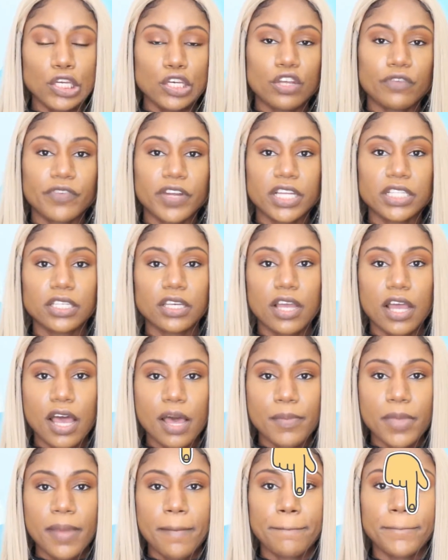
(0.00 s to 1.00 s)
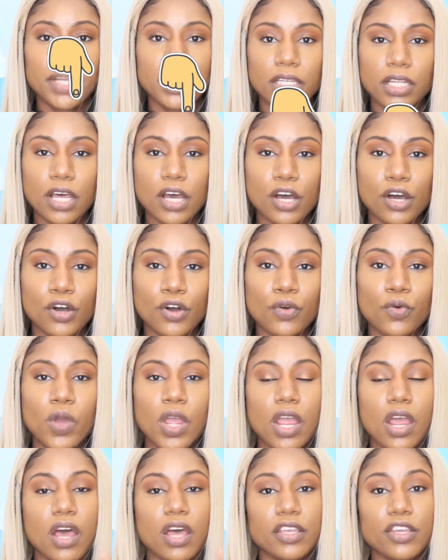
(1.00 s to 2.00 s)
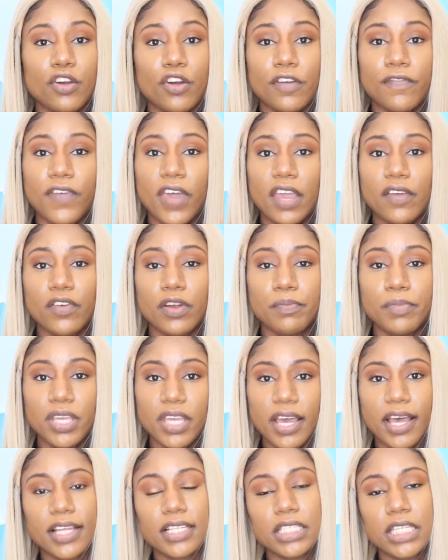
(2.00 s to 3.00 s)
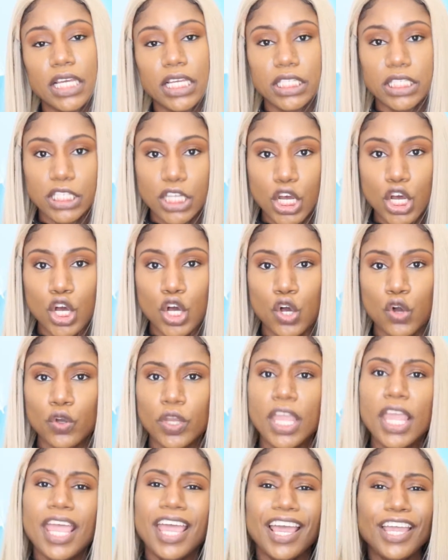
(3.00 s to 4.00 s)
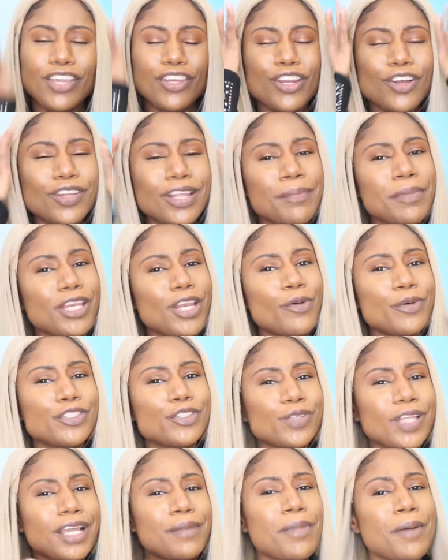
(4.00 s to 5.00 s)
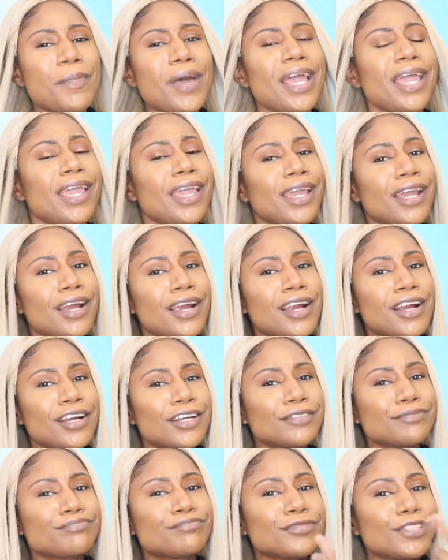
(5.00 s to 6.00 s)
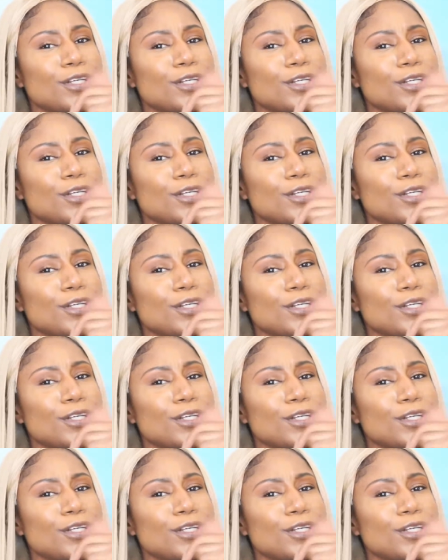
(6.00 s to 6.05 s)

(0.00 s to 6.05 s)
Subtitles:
Don't forget to comment below your favorite Beyonce song, and, you know, let me know what you think about my hair.